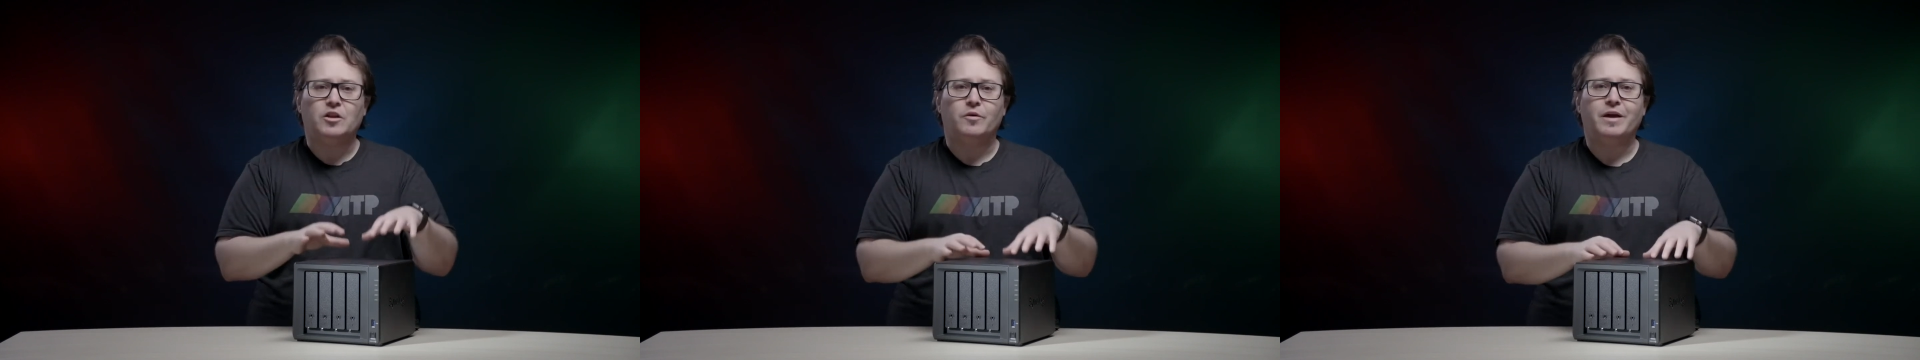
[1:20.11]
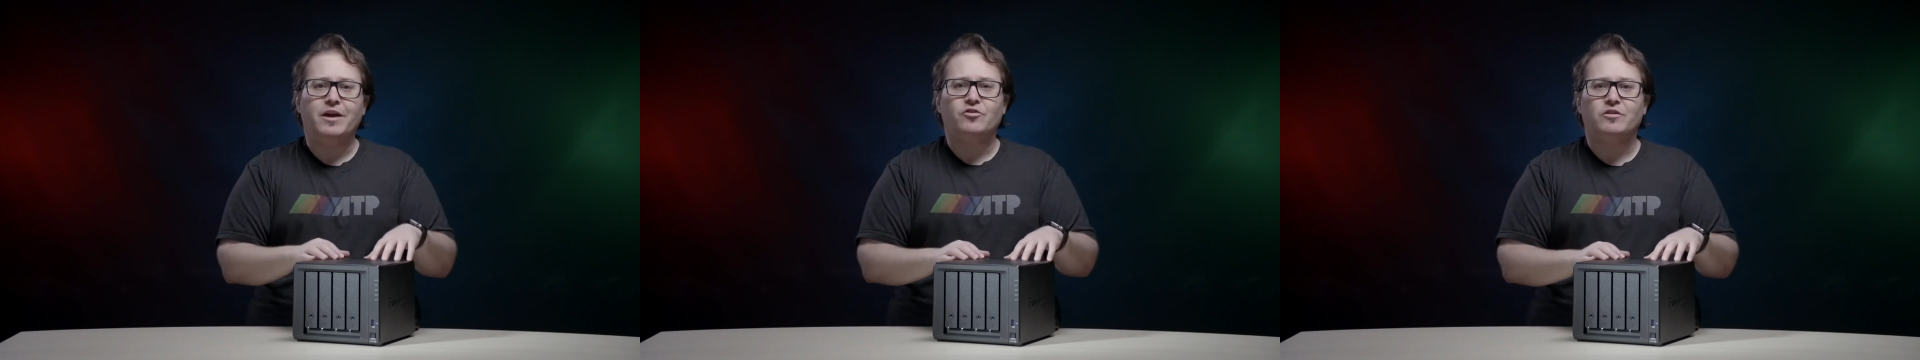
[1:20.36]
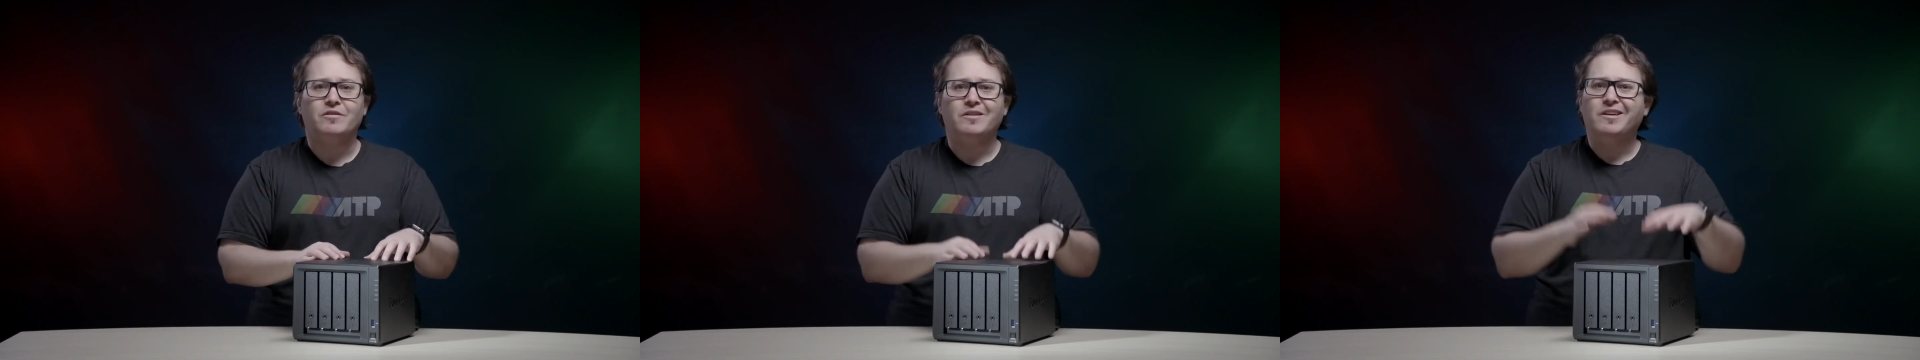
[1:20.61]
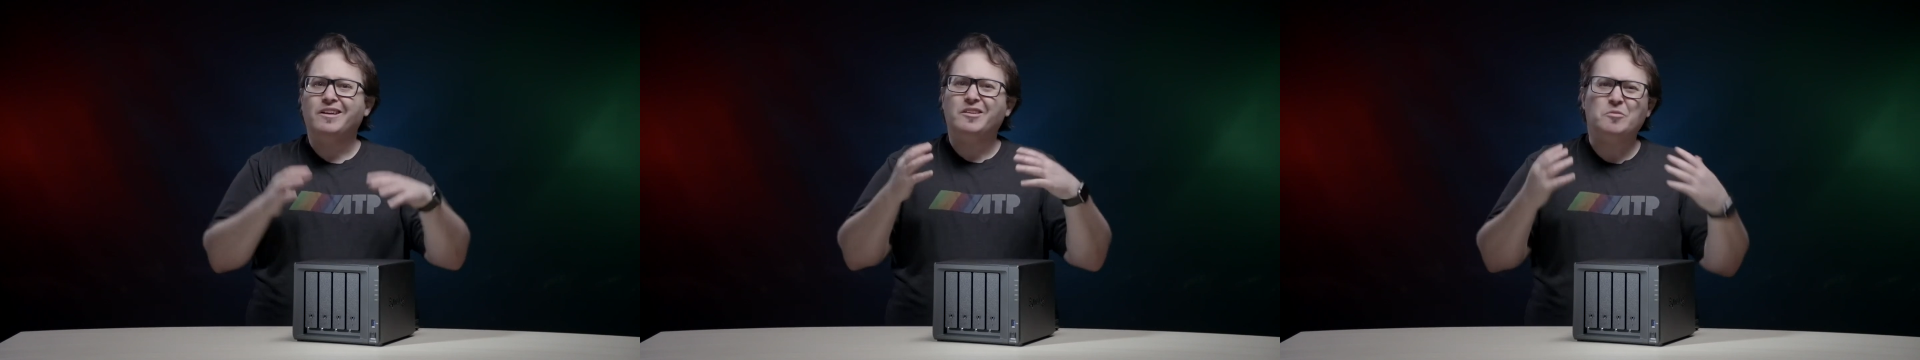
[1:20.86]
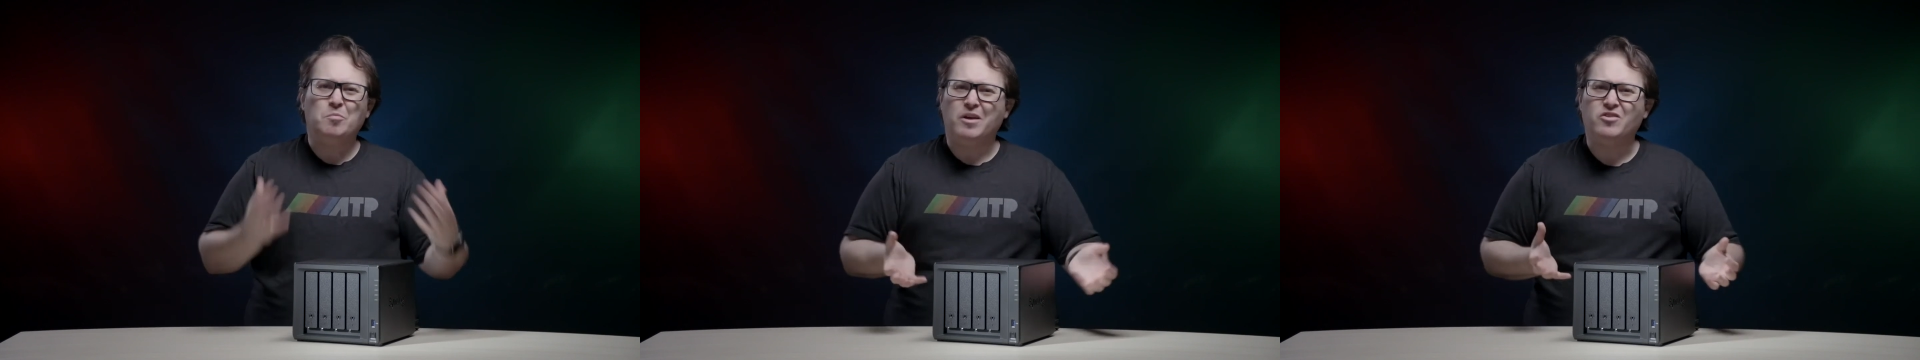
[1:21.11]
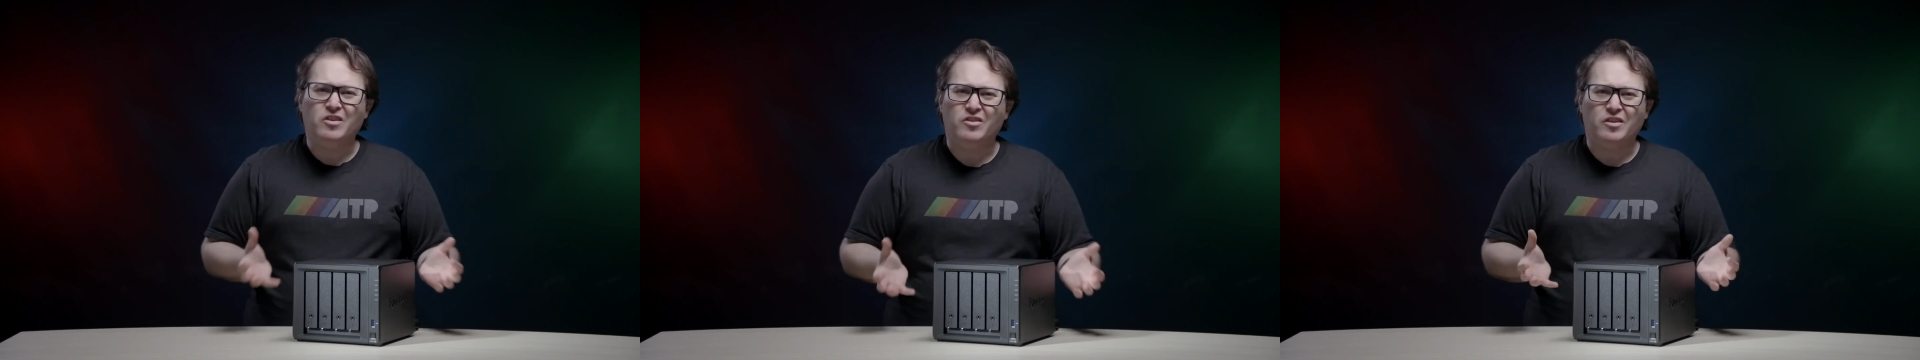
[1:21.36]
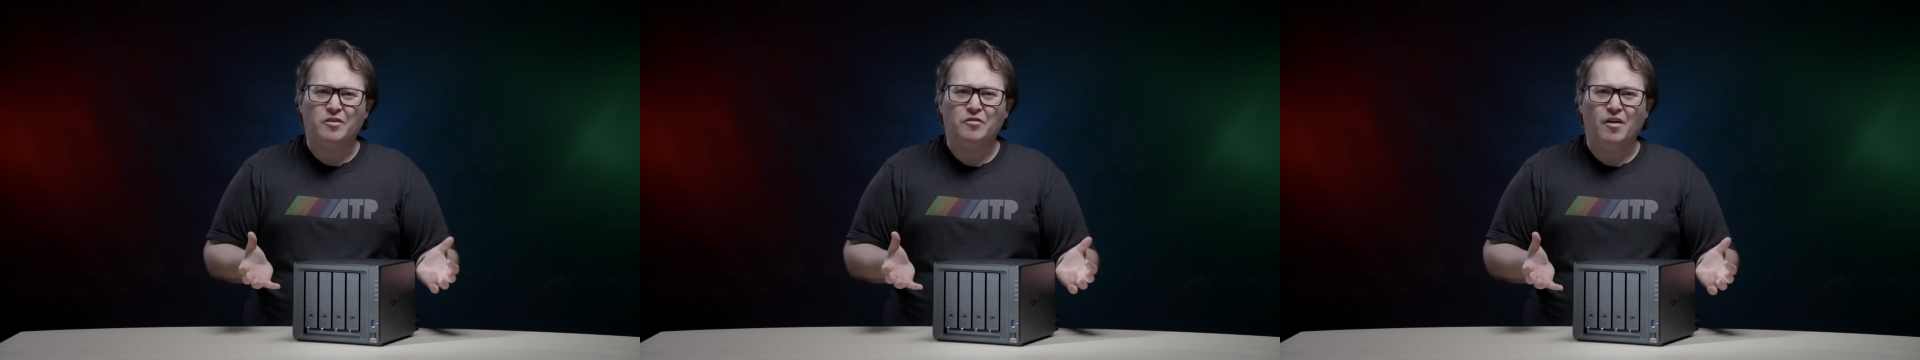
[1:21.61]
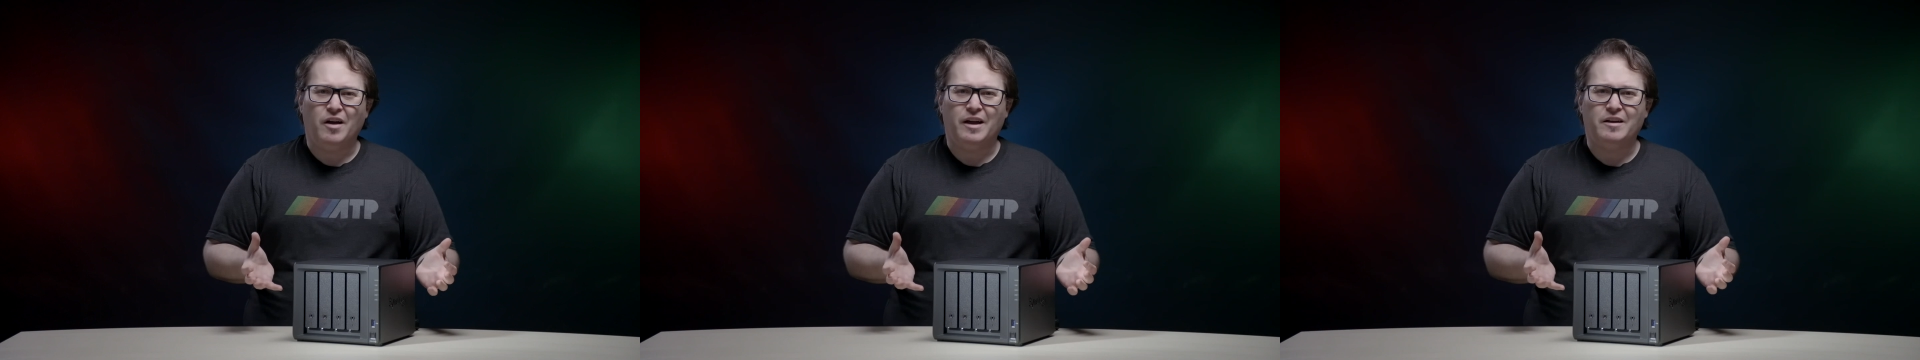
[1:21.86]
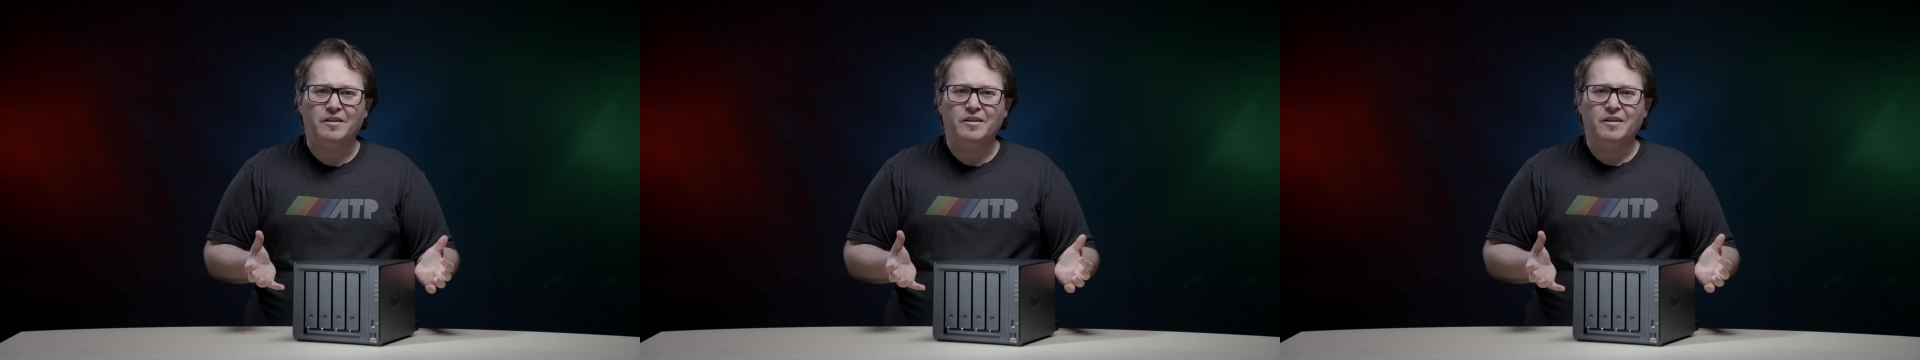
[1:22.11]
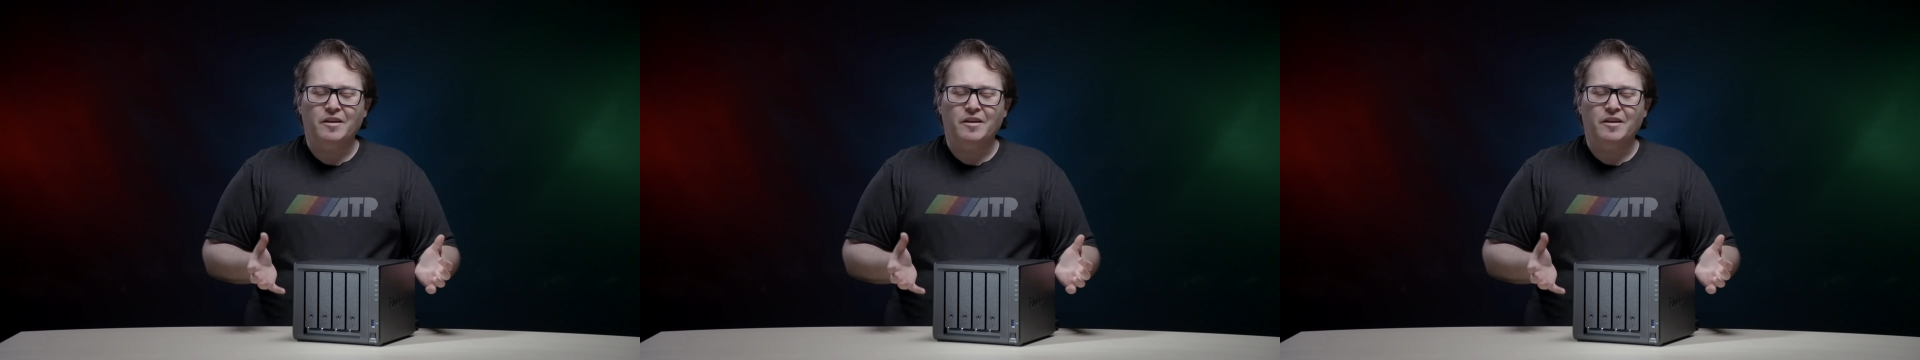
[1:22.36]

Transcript: location, it's much easier to find.